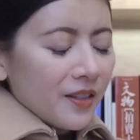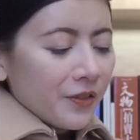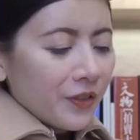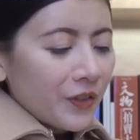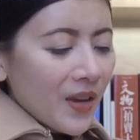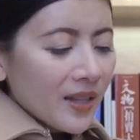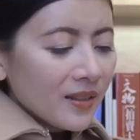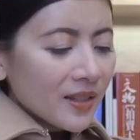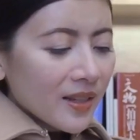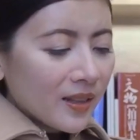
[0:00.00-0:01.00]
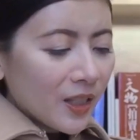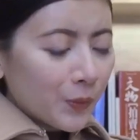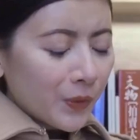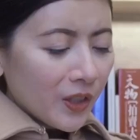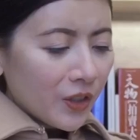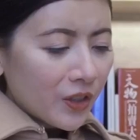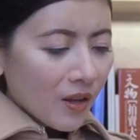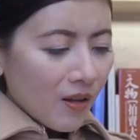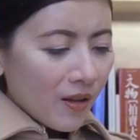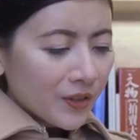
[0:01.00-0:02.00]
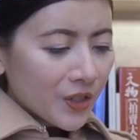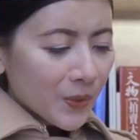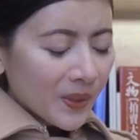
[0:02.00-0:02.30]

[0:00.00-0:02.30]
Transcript: Ferenc suddenly reared onto